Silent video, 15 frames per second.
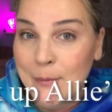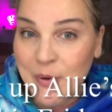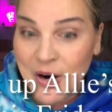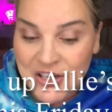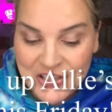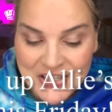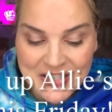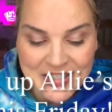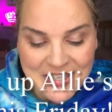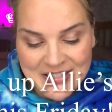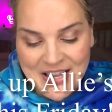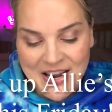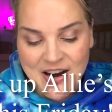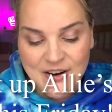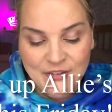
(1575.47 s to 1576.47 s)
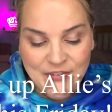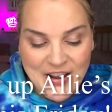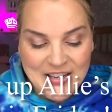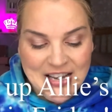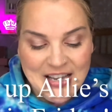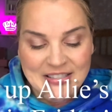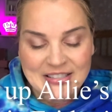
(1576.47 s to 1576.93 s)
brushes because they are
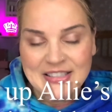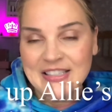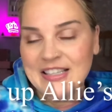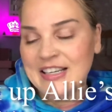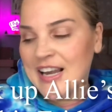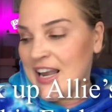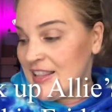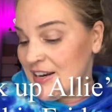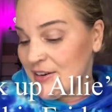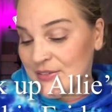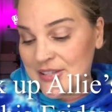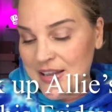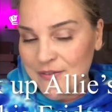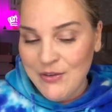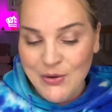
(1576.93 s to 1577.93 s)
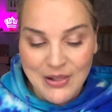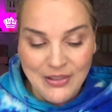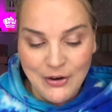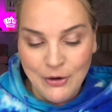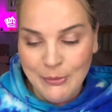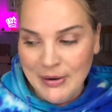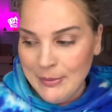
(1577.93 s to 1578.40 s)
fantastic and that'll save you a
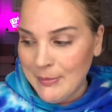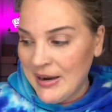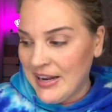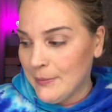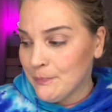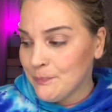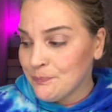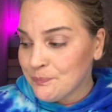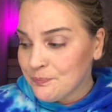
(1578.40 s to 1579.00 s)
little bit of money.